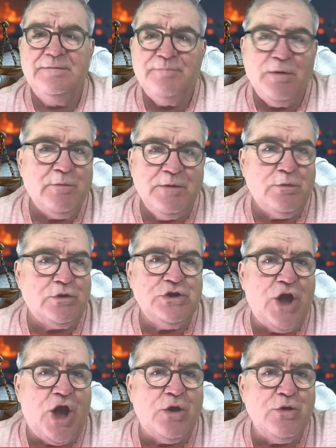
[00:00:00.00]
But we wouldn't
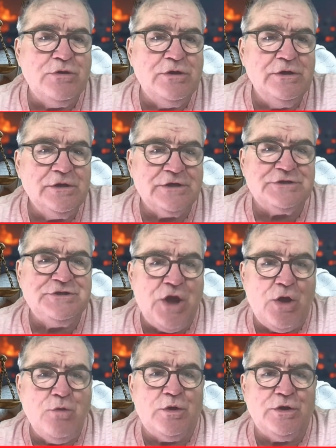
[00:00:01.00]
know because
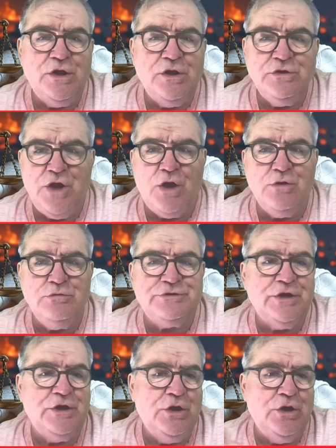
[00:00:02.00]
no one knows
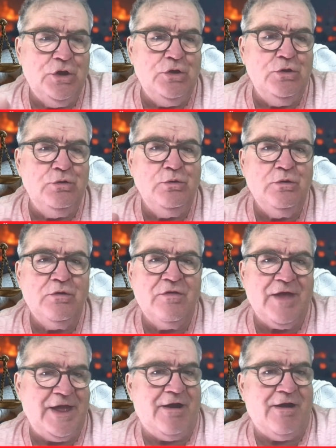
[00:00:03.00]
who
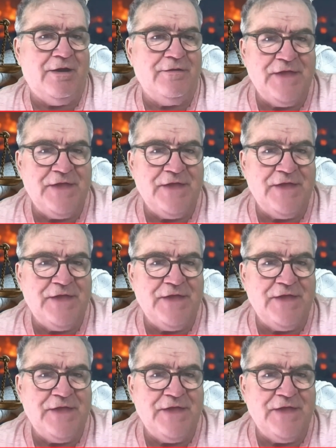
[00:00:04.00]
they are.